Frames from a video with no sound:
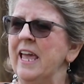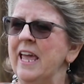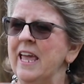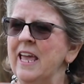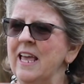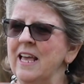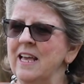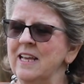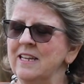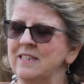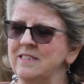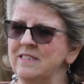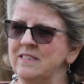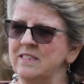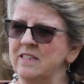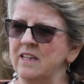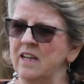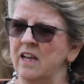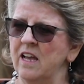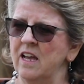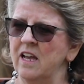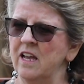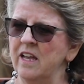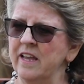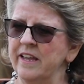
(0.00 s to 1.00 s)
And
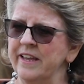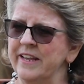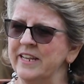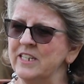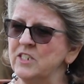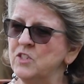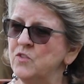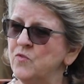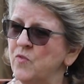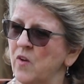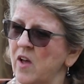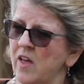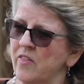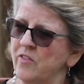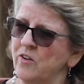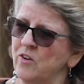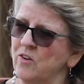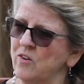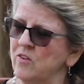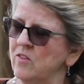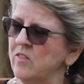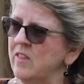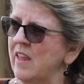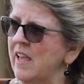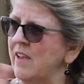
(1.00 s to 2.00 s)
his
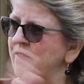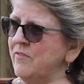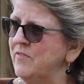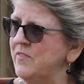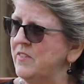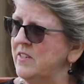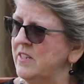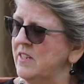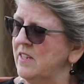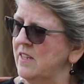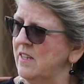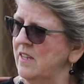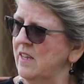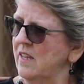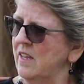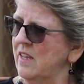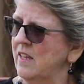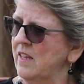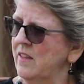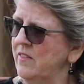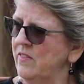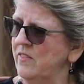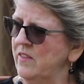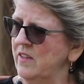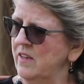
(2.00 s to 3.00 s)
father left
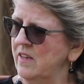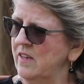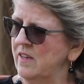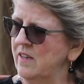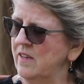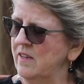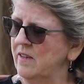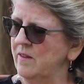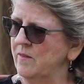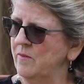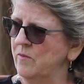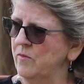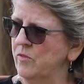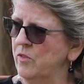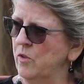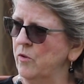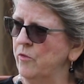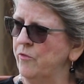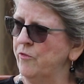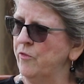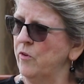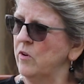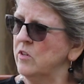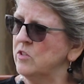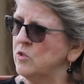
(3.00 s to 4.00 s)

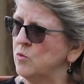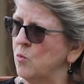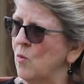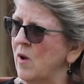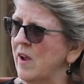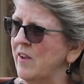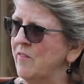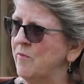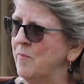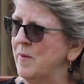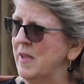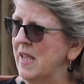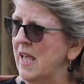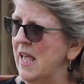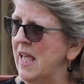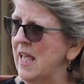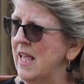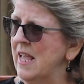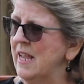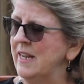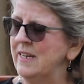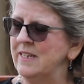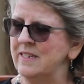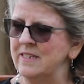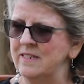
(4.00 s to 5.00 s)
the first wife
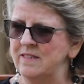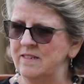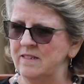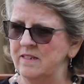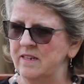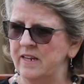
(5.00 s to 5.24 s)
behind,